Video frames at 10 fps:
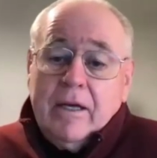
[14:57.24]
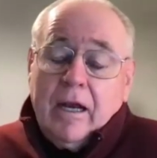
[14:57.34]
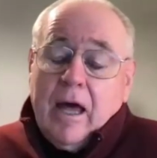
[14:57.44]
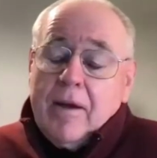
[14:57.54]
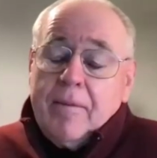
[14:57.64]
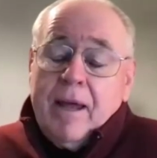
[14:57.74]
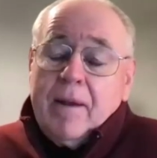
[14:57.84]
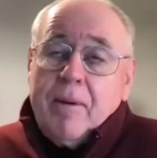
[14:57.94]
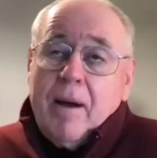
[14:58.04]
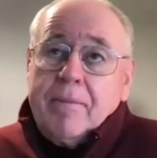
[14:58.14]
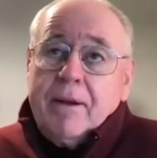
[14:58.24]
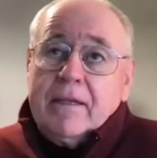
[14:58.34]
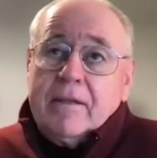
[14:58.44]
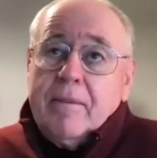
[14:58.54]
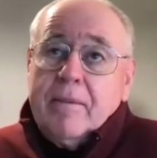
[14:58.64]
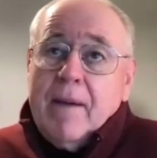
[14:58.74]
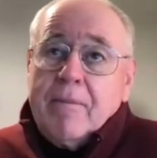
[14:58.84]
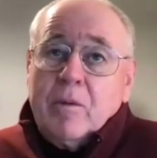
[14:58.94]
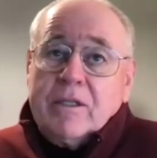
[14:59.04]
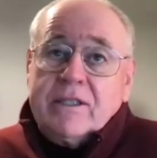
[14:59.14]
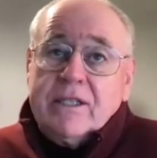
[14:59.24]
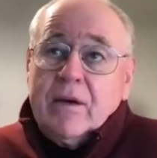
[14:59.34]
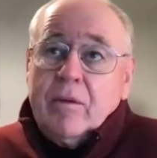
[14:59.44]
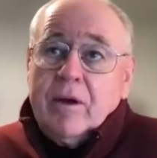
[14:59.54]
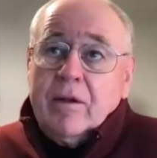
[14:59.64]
automatically populate the map, and we see it.